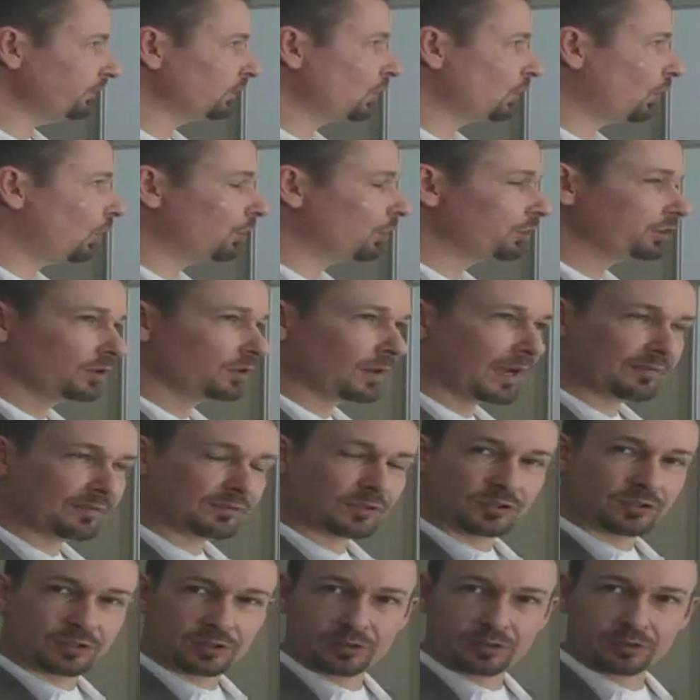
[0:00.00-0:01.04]
all you have
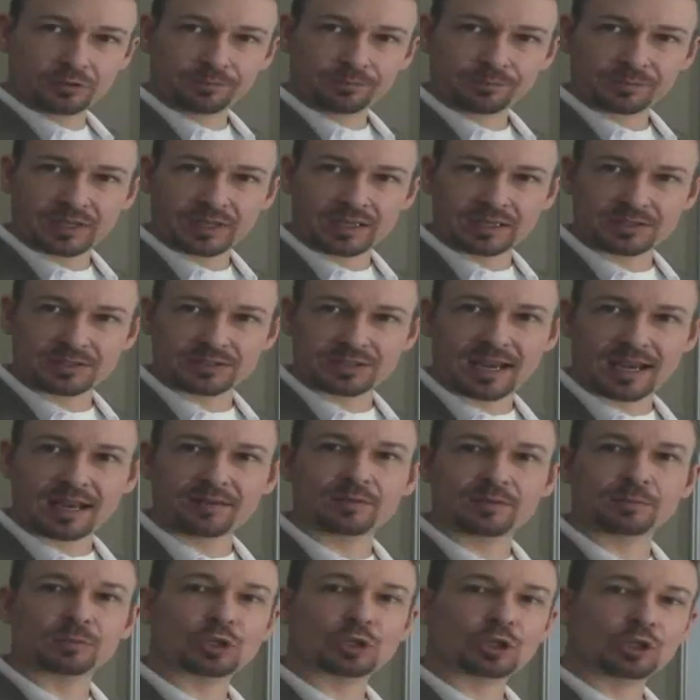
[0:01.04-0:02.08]
to do is have
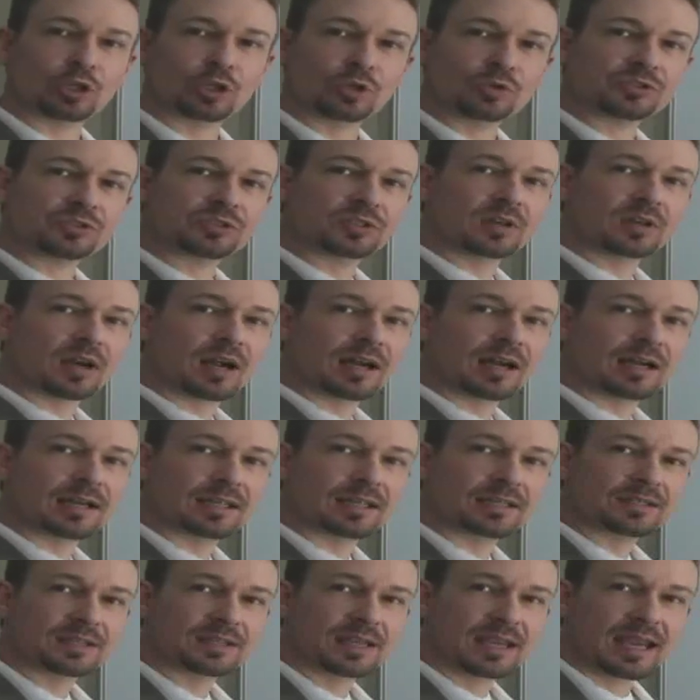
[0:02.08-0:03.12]
them close their
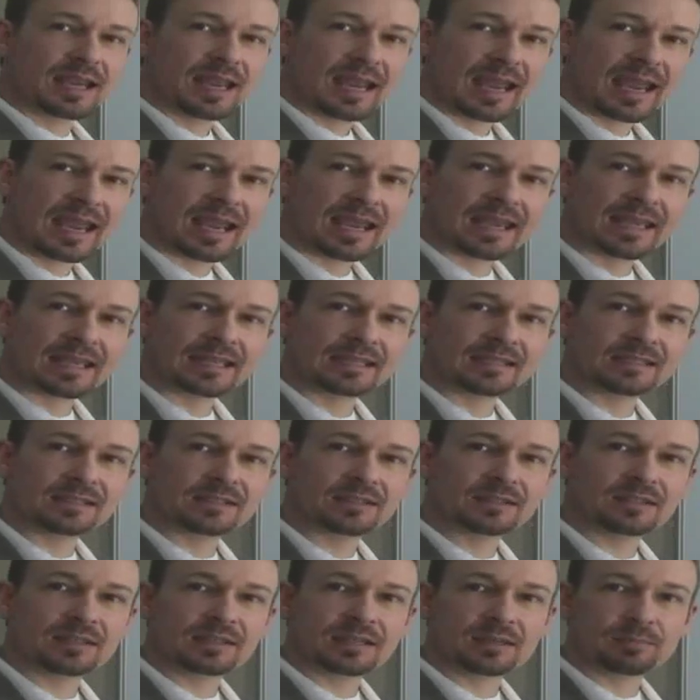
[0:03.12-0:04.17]
eyes
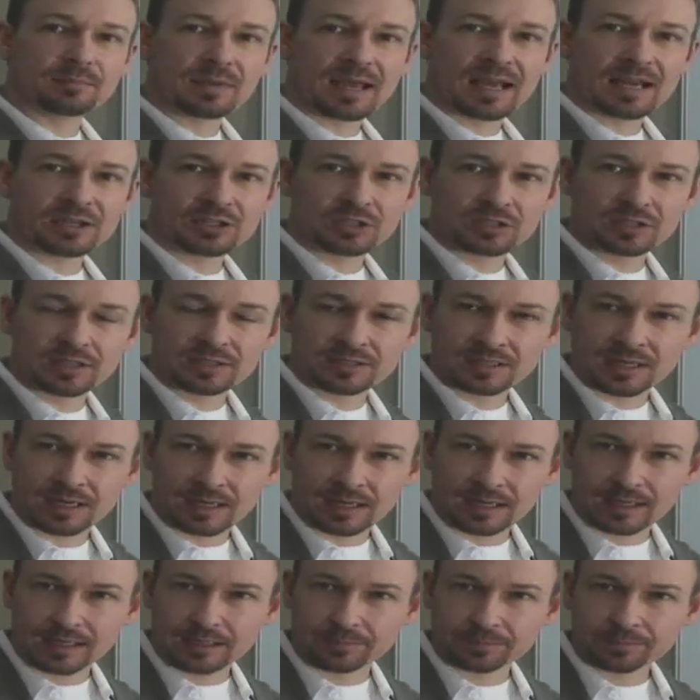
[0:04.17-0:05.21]
and imagine a
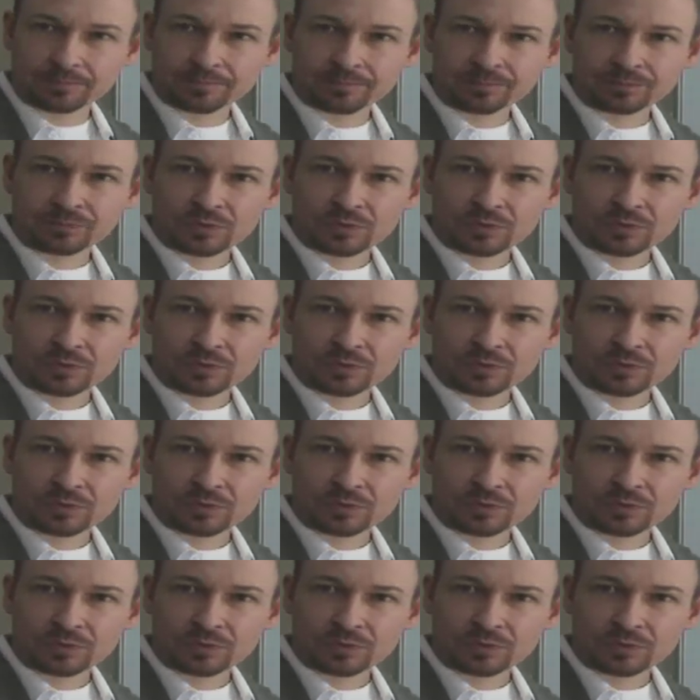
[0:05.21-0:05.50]
time